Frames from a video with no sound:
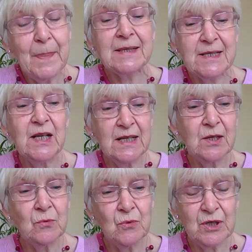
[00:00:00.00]
But it
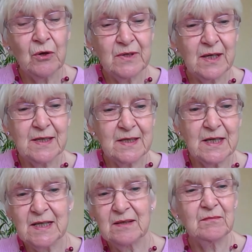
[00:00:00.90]
is also does
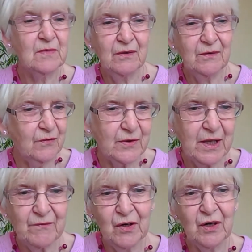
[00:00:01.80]
this for the
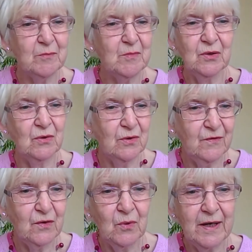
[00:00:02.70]
environment or
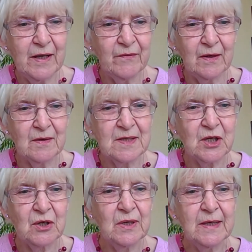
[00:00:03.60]
for whatever.
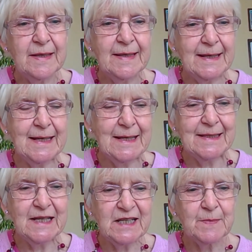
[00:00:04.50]
So it
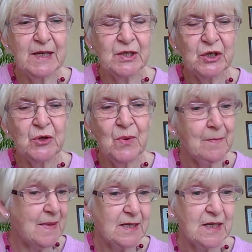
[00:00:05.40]
needs to be a two-way
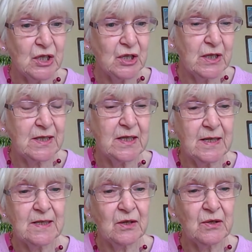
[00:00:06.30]
message, doesn't
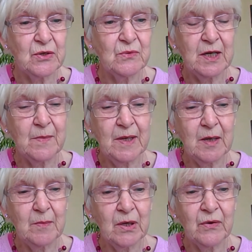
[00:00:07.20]
it? So you're talking
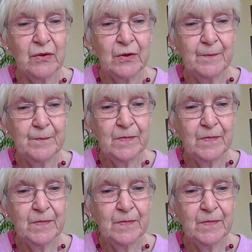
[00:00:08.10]
about both.